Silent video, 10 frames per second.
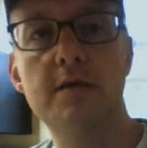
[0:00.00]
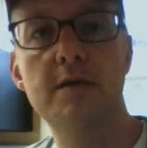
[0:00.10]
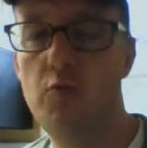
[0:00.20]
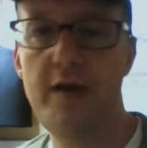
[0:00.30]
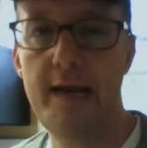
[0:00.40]

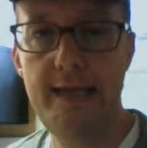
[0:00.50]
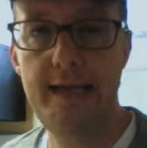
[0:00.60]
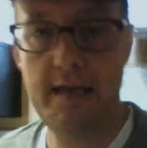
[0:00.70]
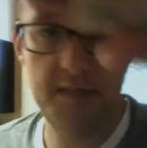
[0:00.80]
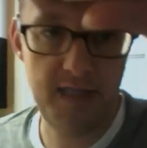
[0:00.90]
We're not
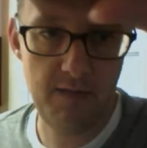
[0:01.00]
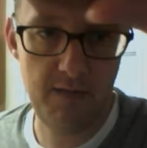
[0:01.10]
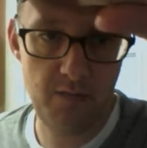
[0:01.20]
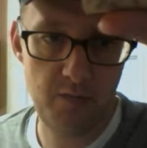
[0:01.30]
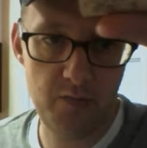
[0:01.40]
against
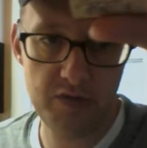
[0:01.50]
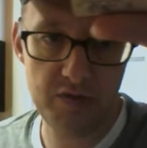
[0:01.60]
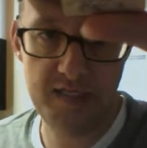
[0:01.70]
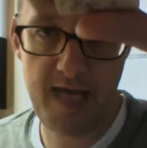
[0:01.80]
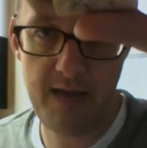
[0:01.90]
them per
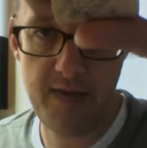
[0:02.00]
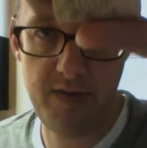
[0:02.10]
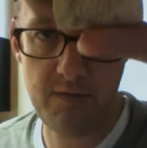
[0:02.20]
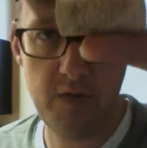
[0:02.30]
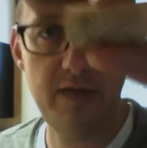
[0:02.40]
se, but
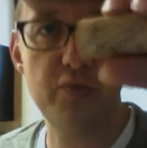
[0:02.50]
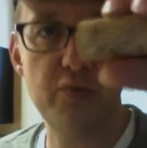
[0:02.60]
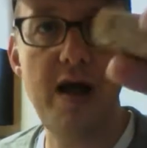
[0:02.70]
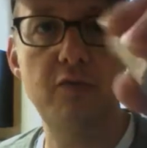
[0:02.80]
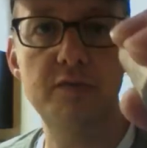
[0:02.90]
one of the
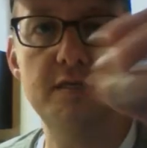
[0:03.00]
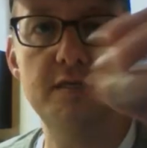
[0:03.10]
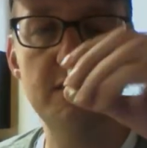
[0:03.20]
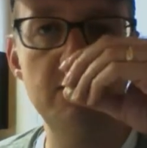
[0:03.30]
problems is,